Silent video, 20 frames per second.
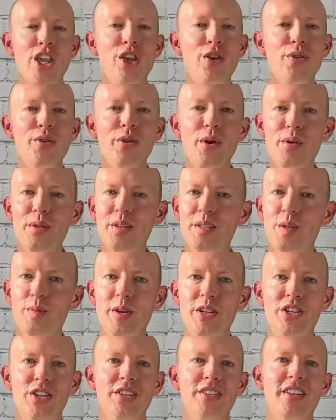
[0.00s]
You know this
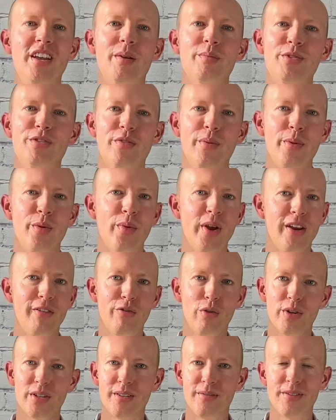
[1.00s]
species comes from the
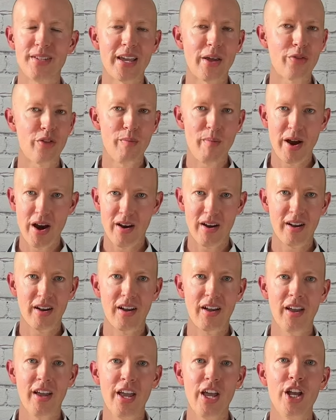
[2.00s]
rainforests of South America.
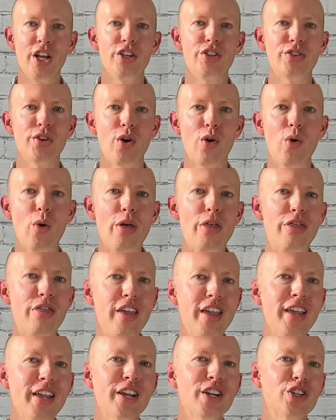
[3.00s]
So
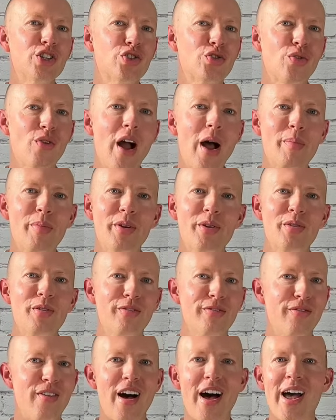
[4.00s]
think
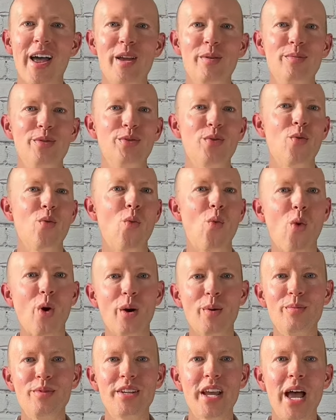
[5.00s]
tropical vibes,
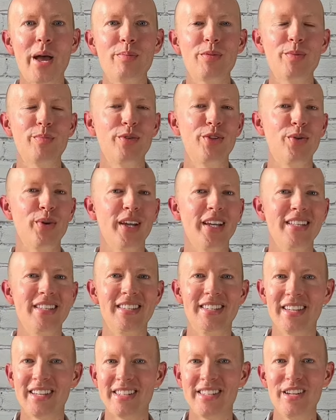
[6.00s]
warm temps between
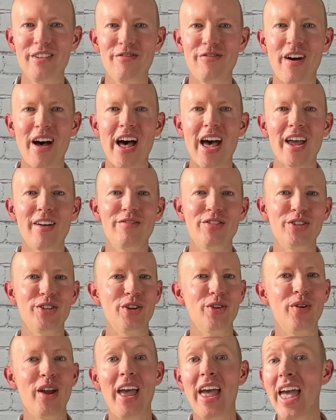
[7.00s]
65
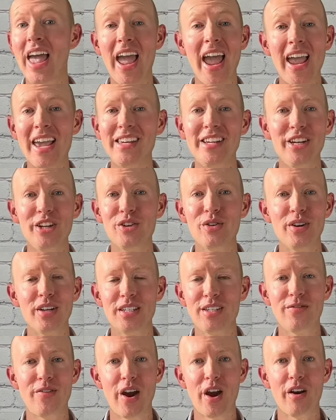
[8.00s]
to 80
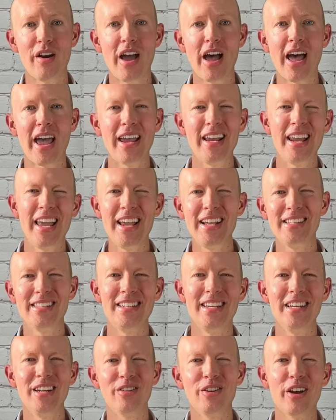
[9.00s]
degrees Fahrenheit,
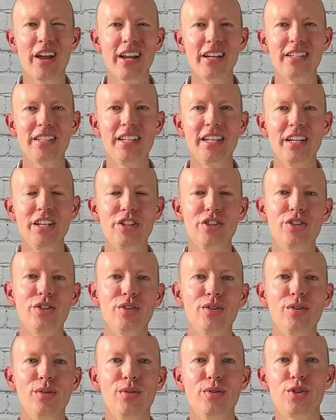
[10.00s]
18 or 19
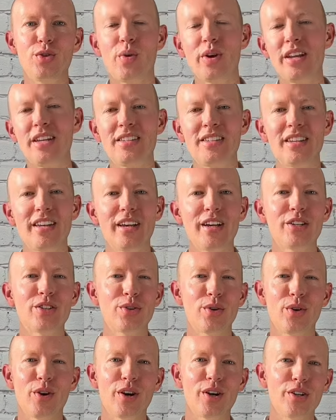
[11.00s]
to 26
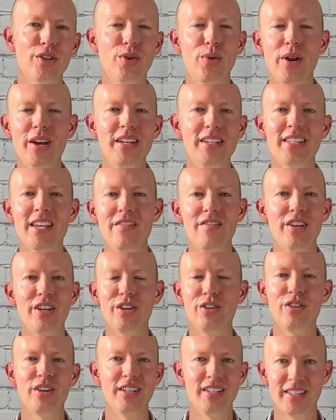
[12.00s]
or 27
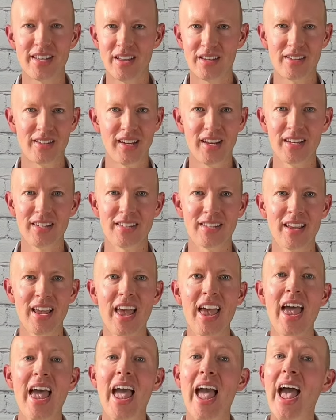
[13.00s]
degrees Celsius,
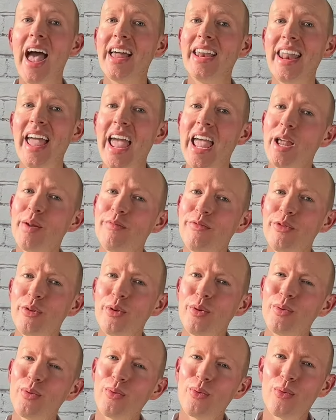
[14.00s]
and aim
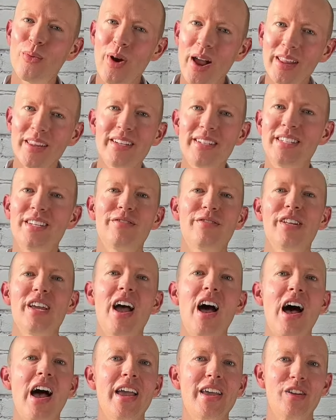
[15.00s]
for relatively
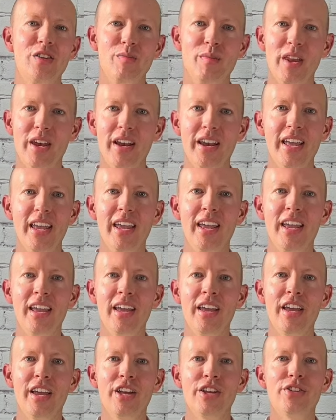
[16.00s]
high humidity.
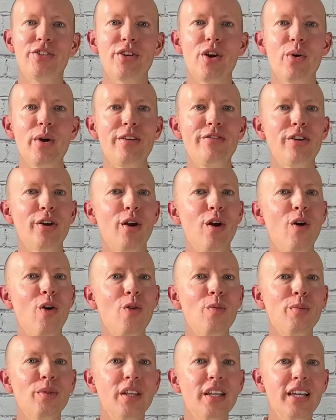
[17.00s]
So if your
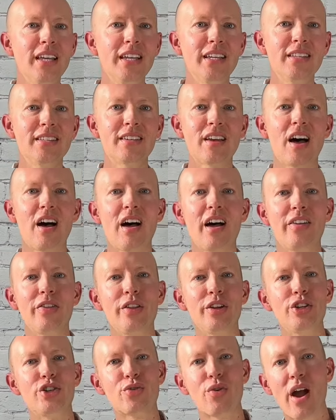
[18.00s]
home leans on
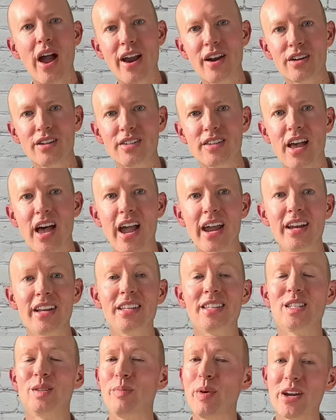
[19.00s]
the drier side,
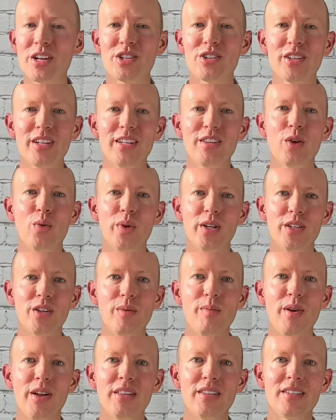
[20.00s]
especially in the winter
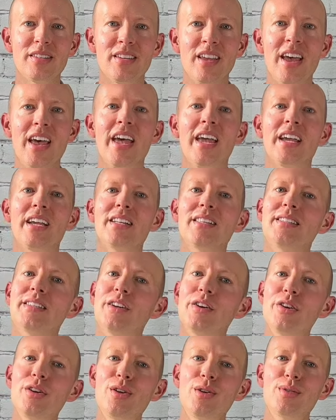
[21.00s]
months,
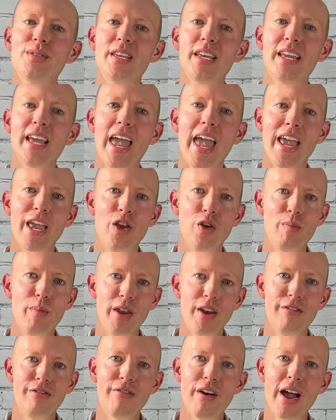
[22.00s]
consider using a
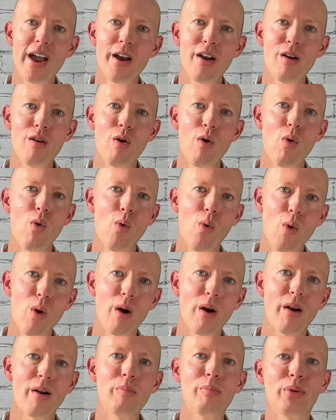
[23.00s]
humidifier
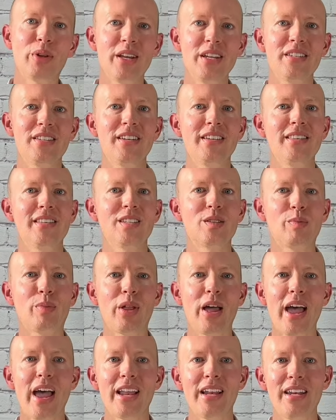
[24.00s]
or placing this
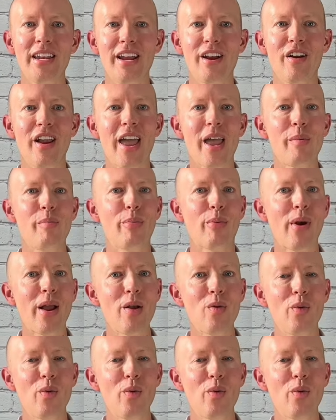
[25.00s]
plant near a bright